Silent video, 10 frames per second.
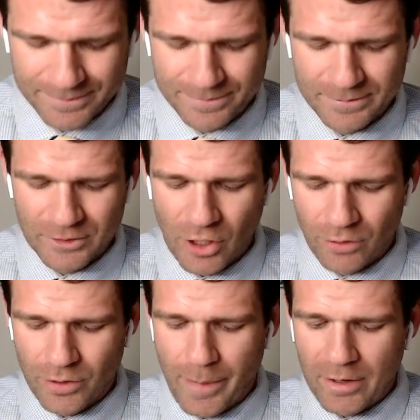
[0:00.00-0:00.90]

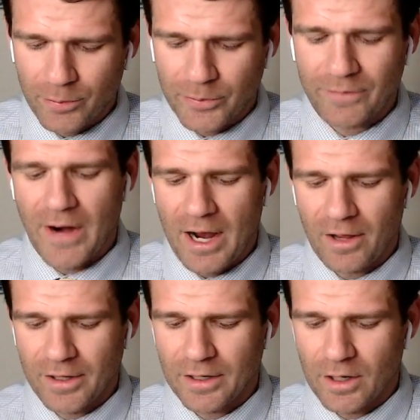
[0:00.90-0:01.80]
So the bankruptcy
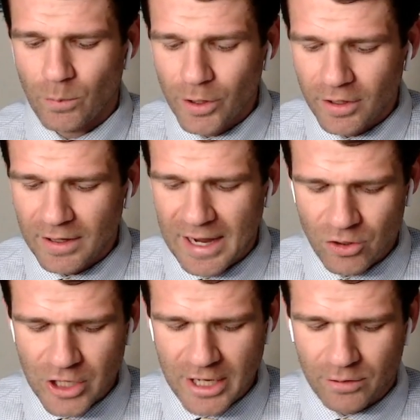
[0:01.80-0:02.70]
filing will allow
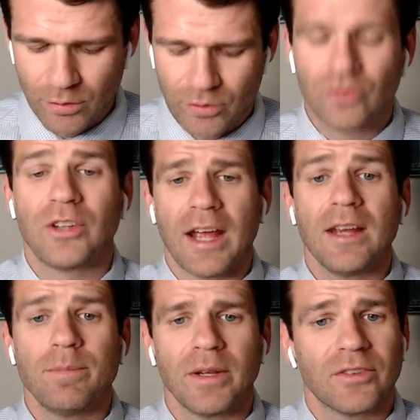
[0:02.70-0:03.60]
J. Crew to stay
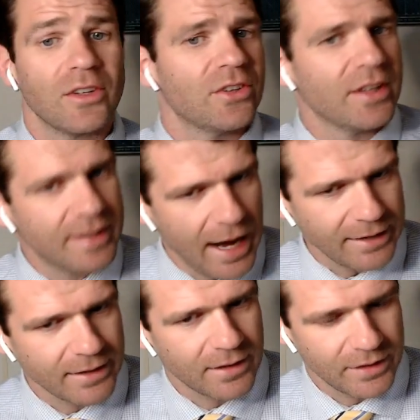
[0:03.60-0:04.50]
in business,
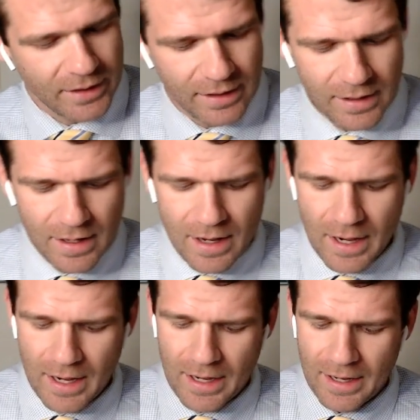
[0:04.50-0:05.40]
technically,
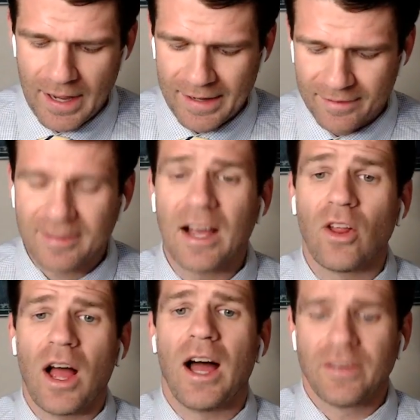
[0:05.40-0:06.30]
and
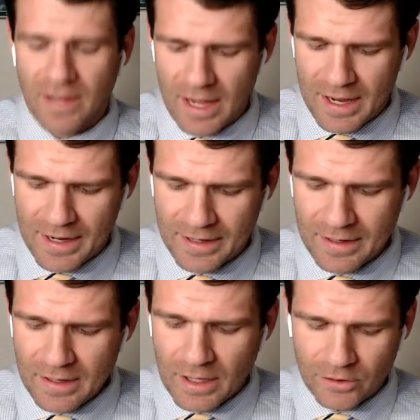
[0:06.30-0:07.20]
sell online
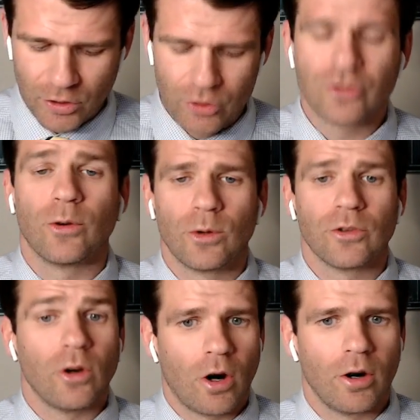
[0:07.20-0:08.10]
until
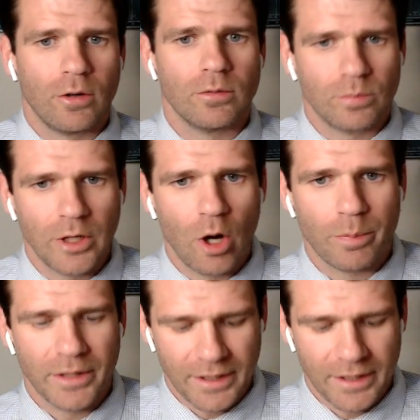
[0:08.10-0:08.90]
stores are reopening.